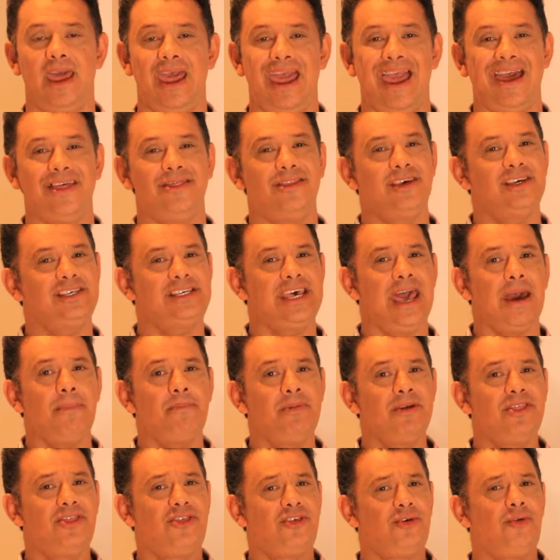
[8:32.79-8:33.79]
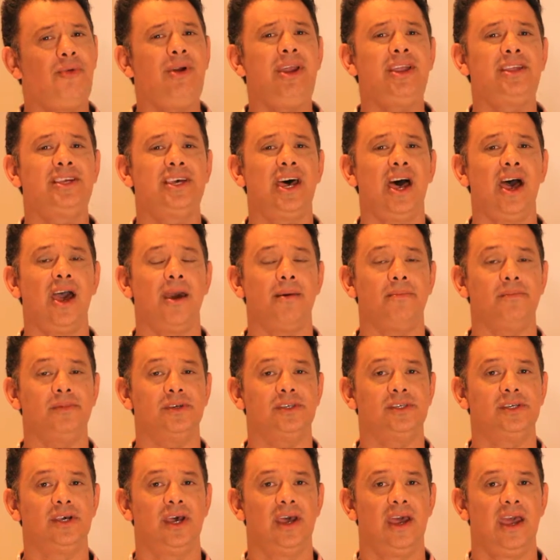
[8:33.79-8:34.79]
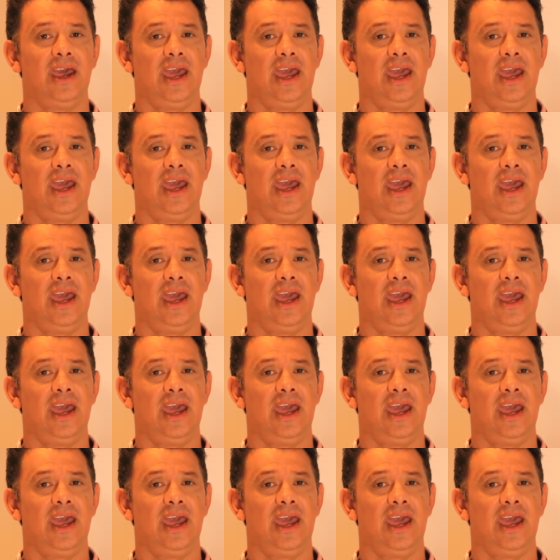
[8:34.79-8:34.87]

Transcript: And this happened three times.